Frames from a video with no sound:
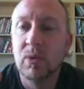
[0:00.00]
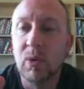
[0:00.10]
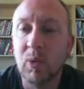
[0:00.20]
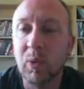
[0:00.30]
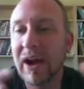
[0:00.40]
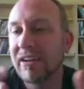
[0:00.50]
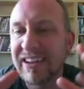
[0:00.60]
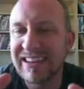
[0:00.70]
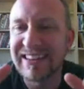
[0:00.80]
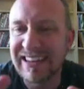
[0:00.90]
where
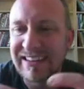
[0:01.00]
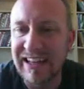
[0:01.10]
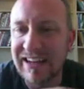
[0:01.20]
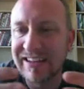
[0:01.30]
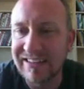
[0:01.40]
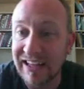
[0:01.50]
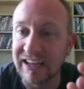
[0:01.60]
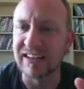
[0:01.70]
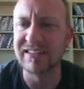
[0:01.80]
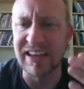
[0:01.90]
does this data set
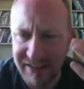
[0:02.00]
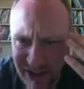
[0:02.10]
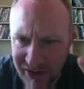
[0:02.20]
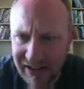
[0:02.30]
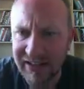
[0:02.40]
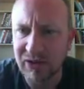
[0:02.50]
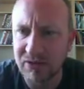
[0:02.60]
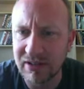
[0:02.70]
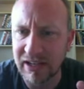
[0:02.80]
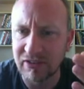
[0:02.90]
exist? Now that
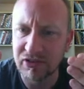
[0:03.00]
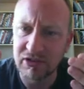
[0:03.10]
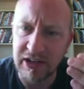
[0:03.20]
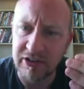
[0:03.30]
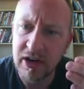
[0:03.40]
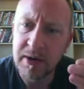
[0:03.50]
sounds kind of strange.